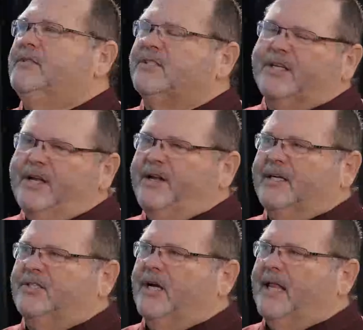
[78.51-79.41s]
just in a
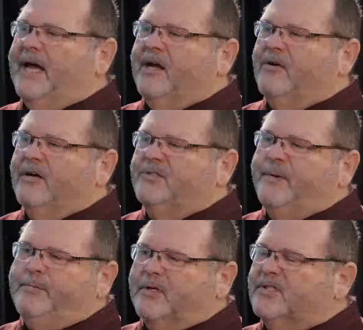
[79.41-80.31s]
nutshell, I encourage
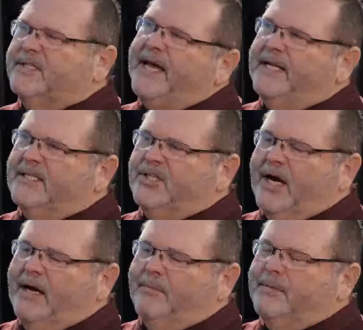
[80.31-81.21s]
people to stay in a
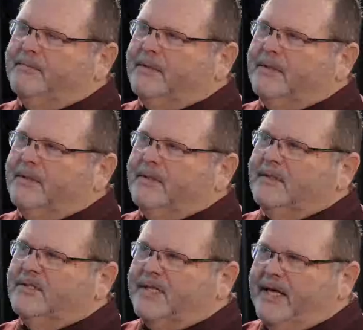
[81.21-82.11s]
job,
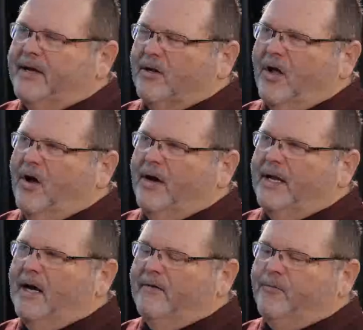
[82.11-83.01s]
stay there long
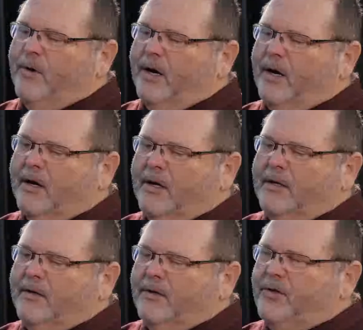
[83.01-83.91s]
enough where
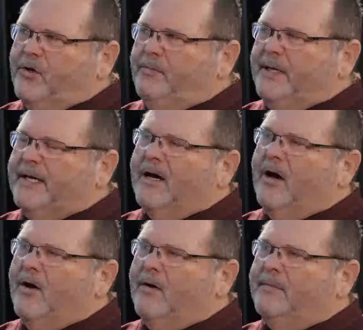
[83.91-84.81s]
you
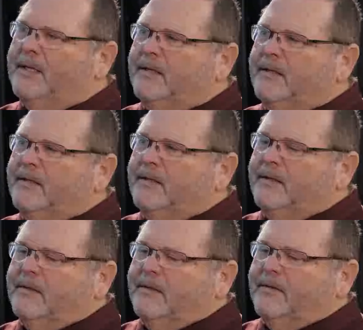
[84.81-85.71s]
become
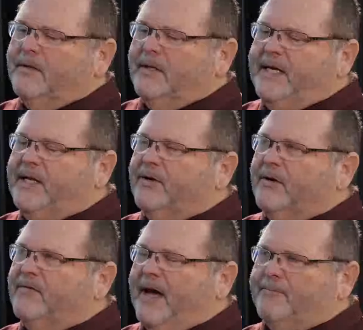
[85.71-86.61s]
the leader
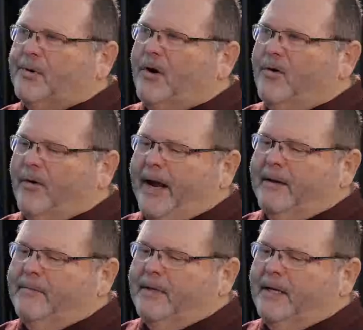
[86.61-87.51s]
of that
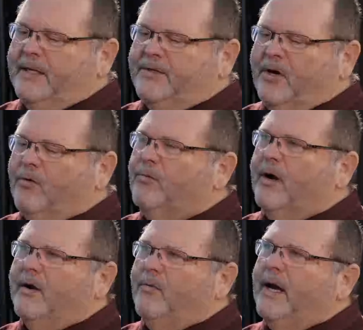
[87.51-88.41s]
program and don't
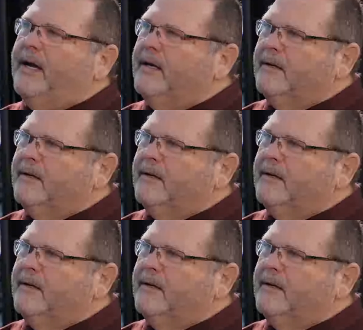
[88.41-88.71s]
run away.